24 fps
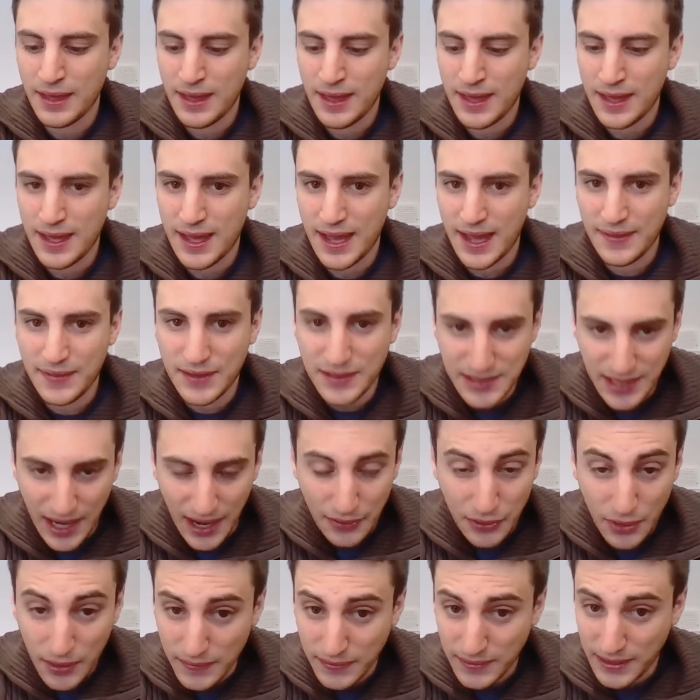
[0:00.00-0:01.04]
And I
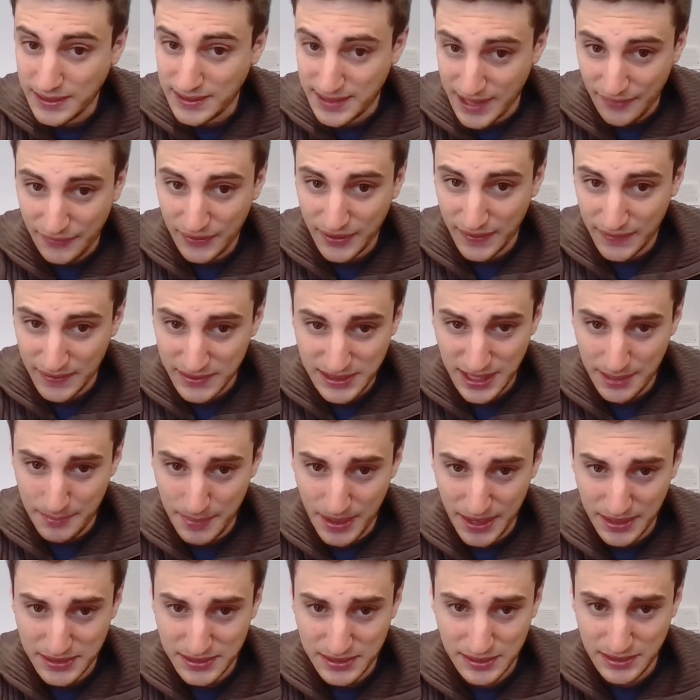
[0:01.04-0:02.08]
thought they'd definitely get the
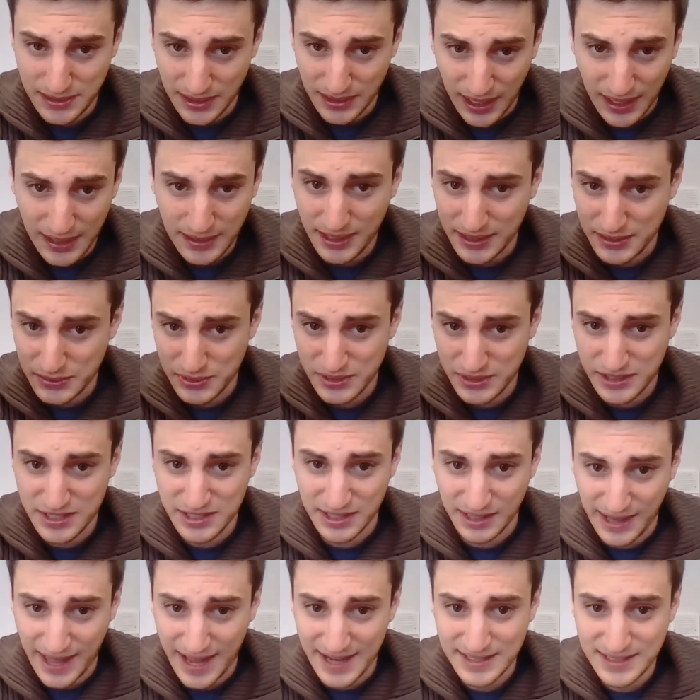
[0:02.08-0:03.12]
TMX done because it's the
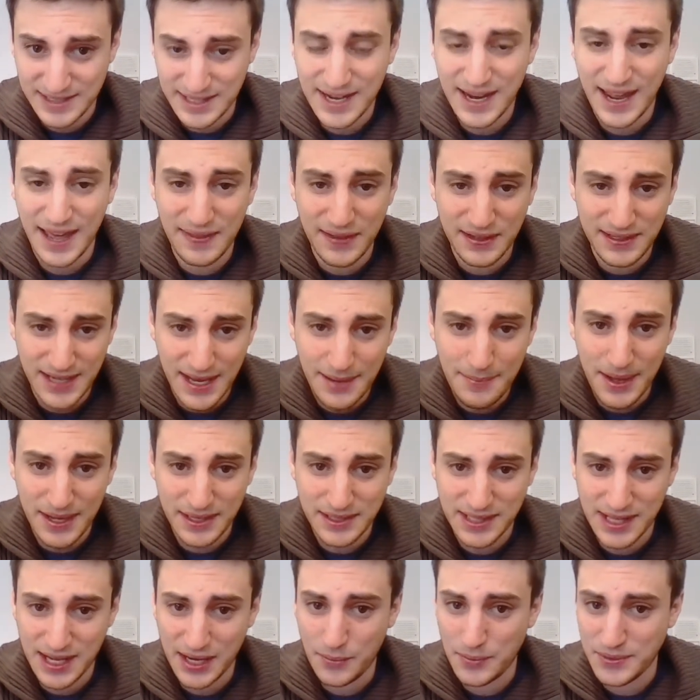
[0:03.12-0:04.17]
last thing. And the TMX
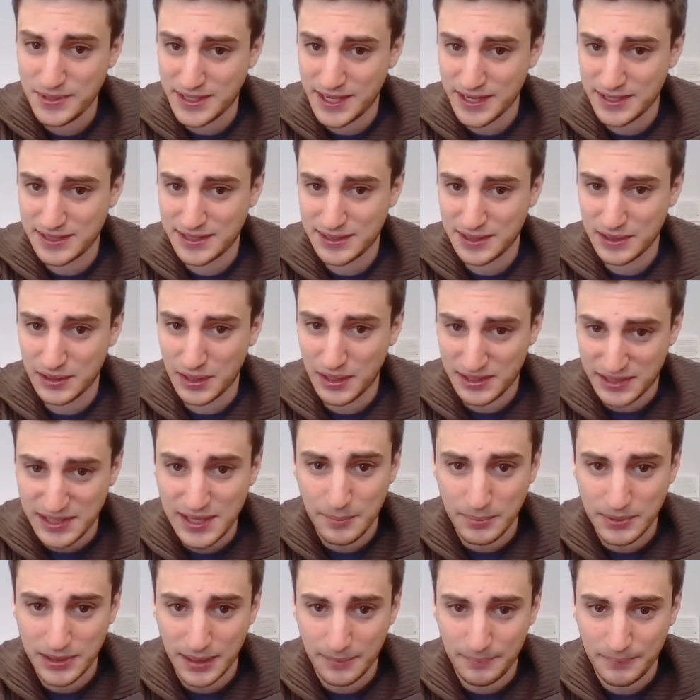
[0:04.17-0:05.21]
thing was just a
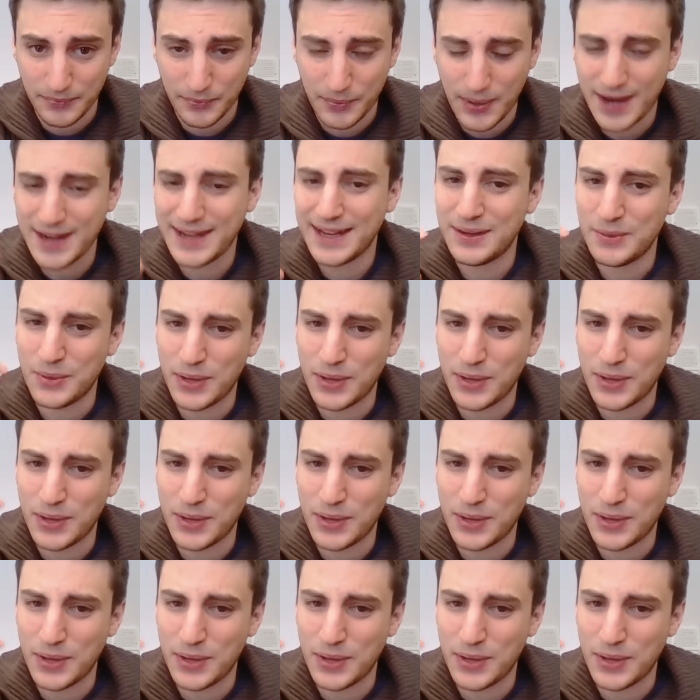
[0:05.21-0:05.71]
symptom, right?